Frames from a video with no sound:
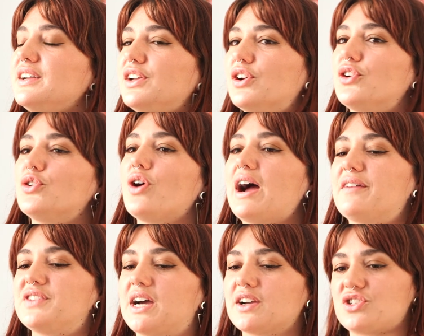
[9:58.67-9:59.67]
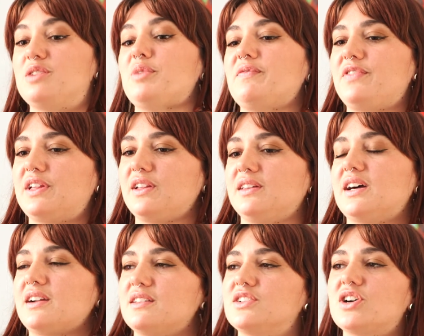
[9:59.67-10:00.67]
you know, not have to actually be feeling
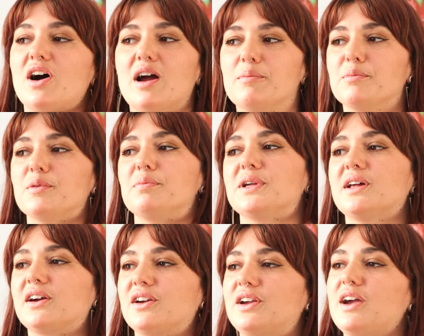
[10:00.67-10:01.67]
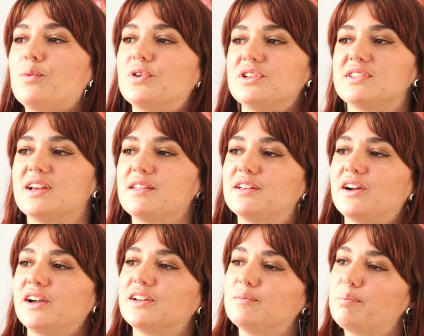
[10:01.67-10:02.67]
that at the time, but be like, okay, what is there that
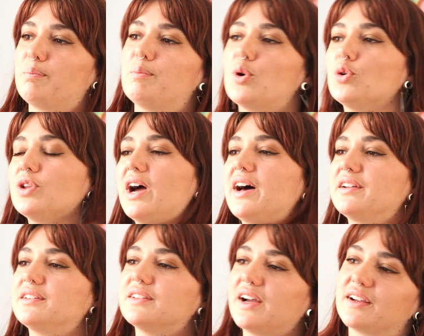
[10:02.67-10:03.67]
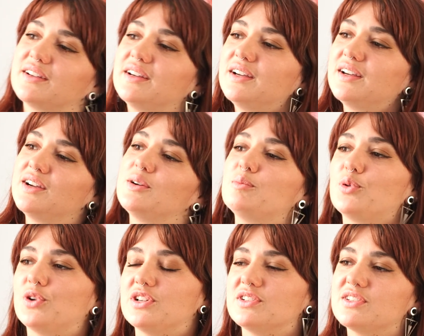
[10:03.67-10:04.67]
I can pull out and like
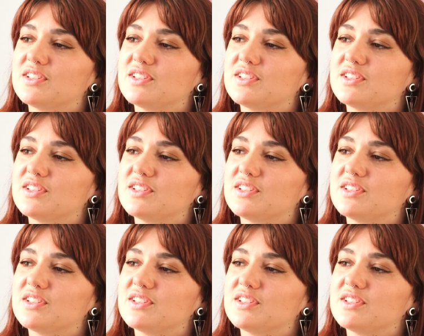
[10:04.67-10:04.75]
put into